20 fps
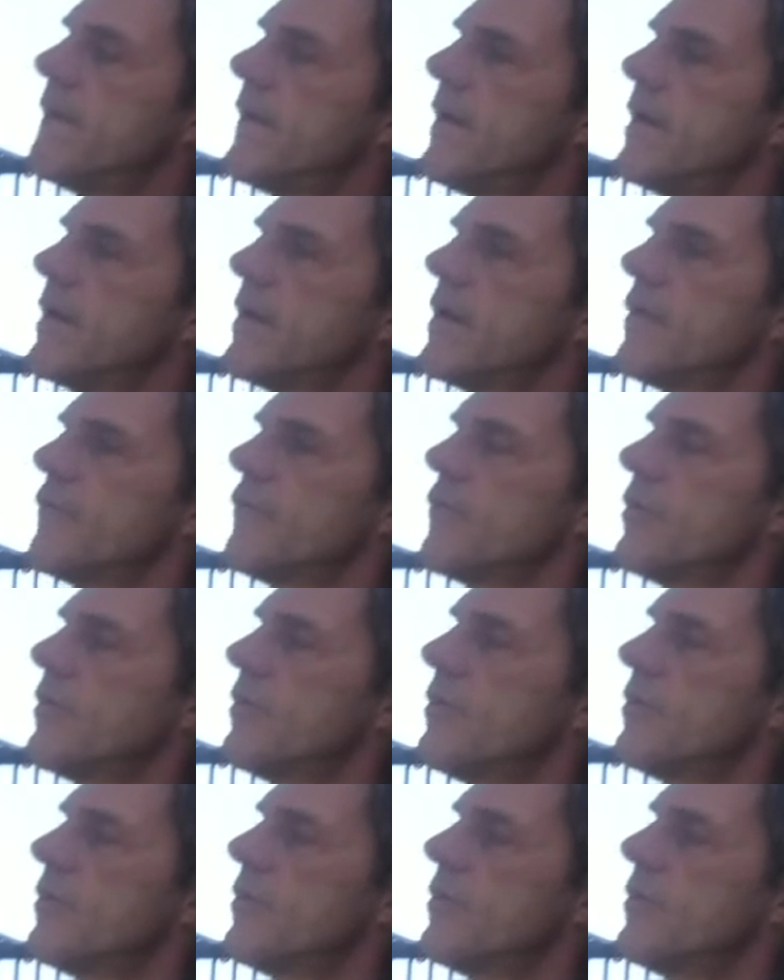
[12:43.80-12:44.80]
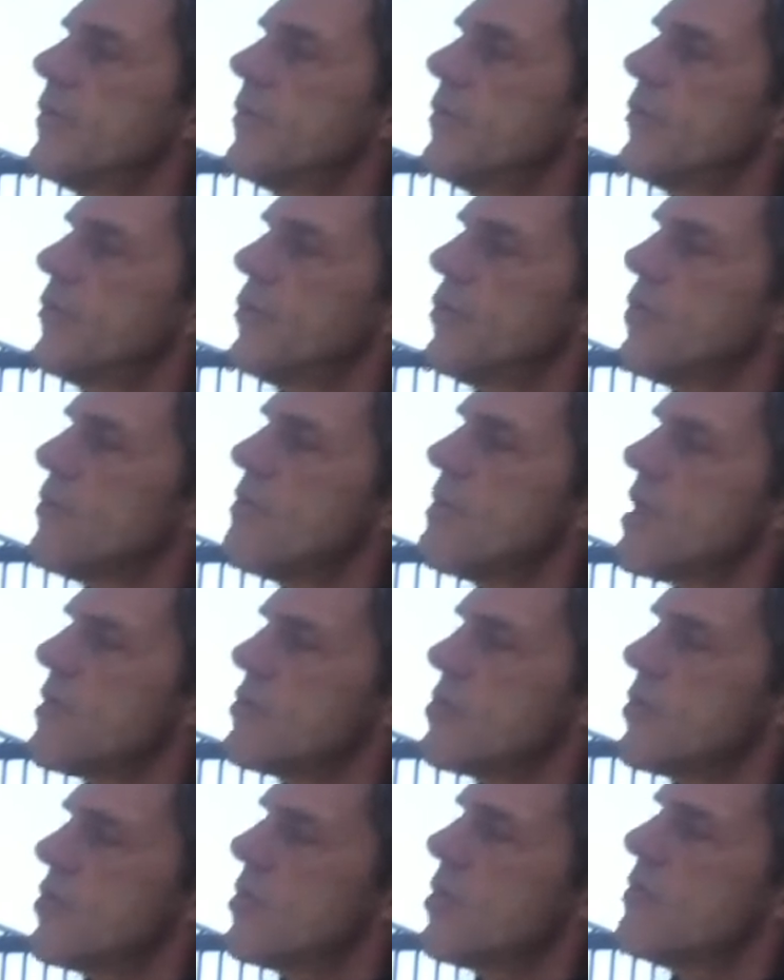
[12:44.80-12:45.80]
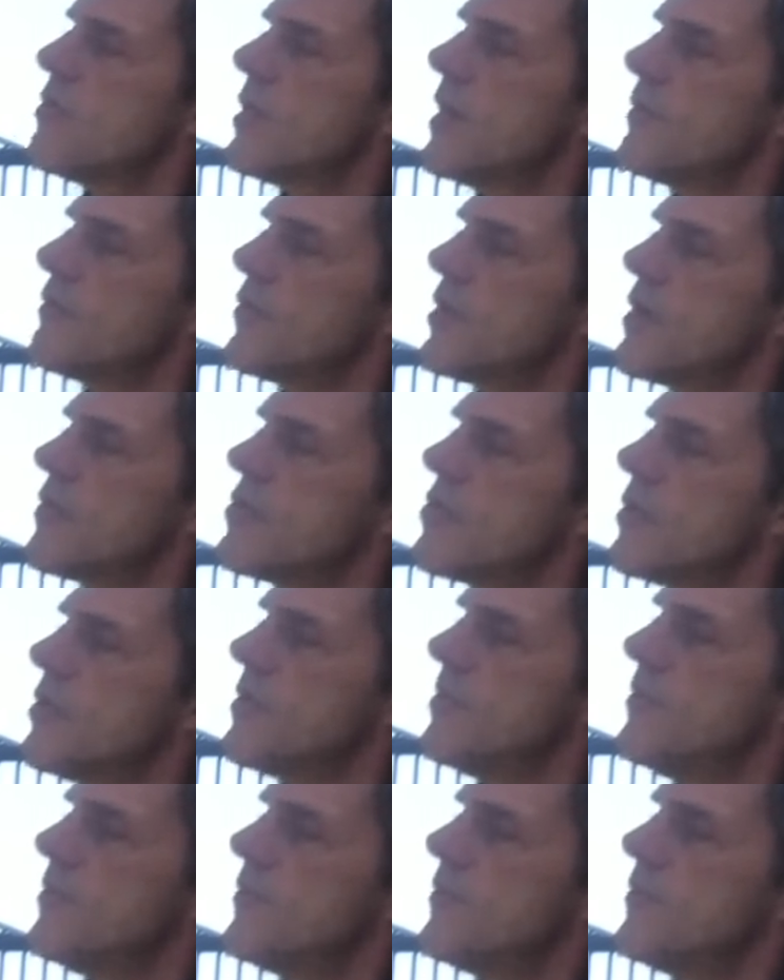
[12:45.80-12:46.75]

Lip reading: And do you measure your blood pressure?